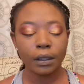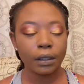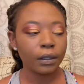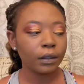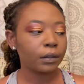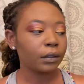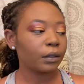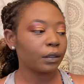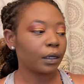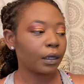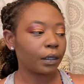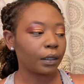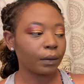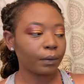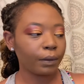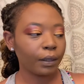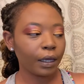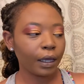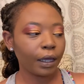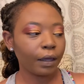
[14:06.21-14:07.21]
So now that
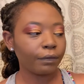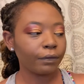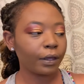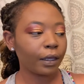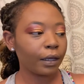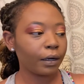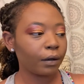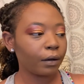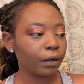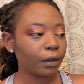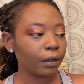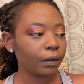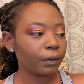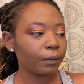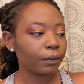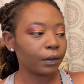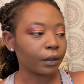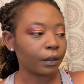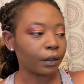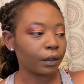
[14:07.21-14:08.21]
we have that on,
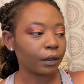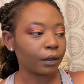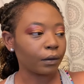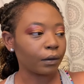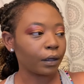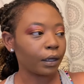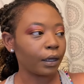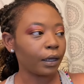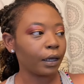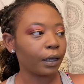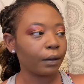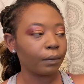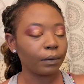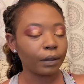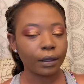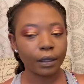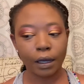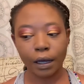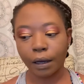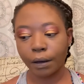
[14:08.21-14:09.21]
we're going to go ahead
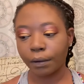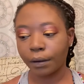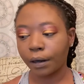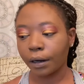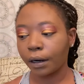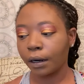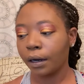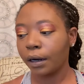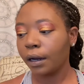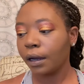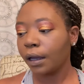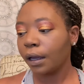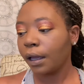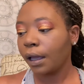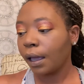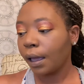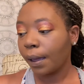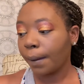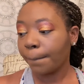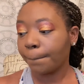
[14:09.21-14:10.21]
with our
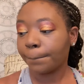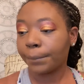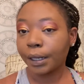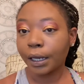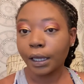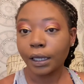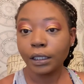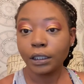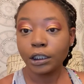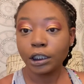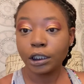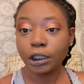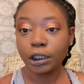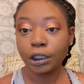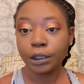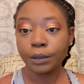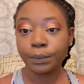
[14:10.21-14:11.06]
blush.